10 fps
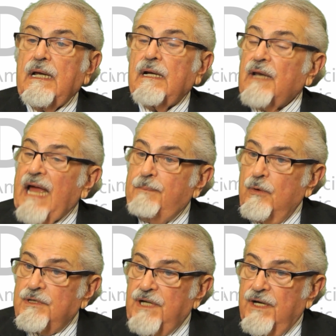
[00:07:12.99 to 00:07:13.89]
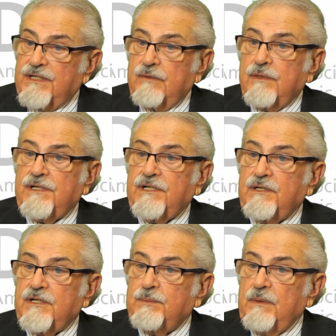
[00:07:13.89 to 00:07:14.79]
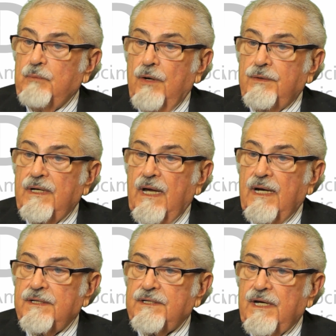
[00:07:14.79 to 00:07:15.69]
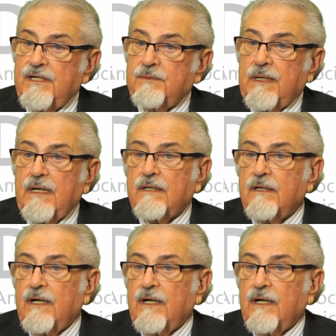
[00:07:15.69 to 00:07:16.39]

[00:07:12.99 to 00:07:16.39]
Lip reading: liposuction, which has just been brought to the United States by Dr.